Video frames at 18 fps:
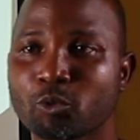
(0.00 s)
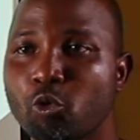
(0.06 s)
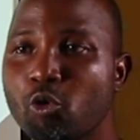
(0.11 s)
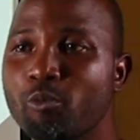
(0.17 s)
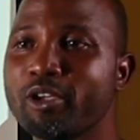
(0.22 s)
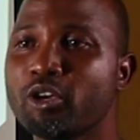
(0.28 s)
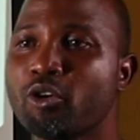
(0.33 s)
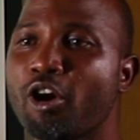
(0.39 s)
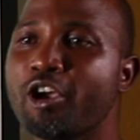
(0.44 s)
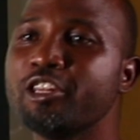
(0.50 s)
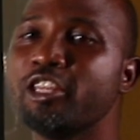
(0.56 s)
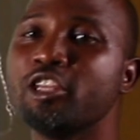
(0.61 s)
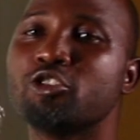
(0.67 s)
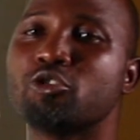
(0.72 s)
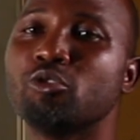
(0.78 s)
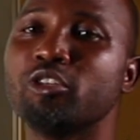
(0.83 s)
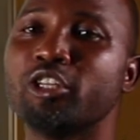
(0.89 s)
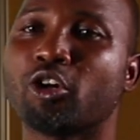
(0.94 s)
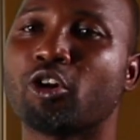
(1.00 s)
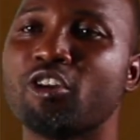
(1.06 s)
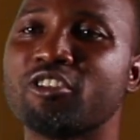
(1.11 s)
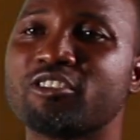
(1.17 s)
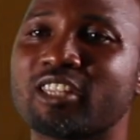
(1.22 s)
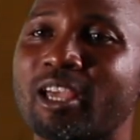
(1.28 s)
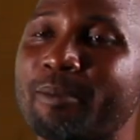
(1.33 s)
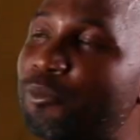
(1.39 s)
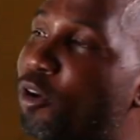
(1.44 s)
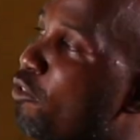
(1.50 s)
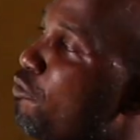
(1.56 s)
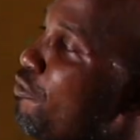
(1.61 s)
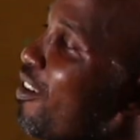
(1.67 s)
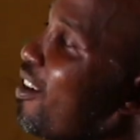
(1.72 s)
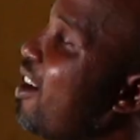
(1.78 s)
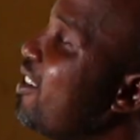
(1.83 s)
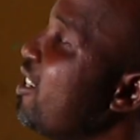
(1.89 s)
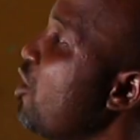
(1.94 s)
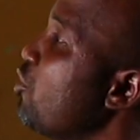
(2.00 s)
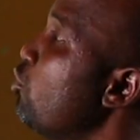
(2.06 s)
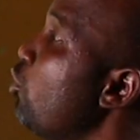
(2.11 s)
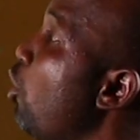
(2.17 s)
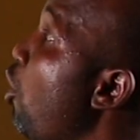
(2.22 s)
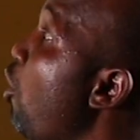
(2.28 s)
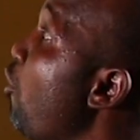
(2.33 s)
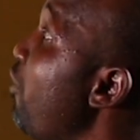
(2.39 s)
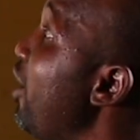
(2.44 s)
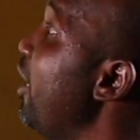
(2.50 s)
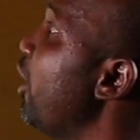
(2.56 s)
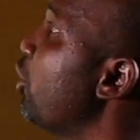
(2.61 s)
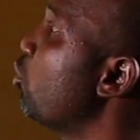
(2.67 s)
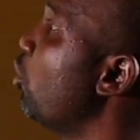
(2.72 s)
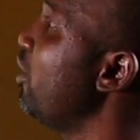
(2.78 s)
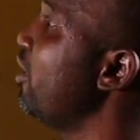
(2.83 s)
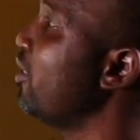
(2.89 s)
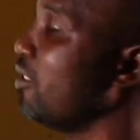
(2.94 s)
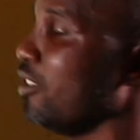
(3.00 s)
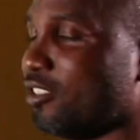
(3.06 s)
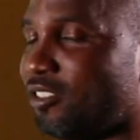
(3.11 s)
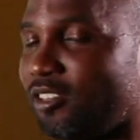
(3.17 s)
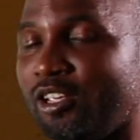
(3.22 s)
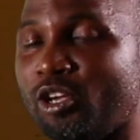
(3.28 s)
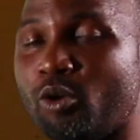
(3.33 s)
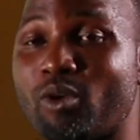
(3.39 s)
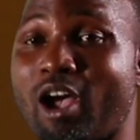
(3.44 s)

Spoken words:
we'll be going into the concept of Faraday's law of electrolysis.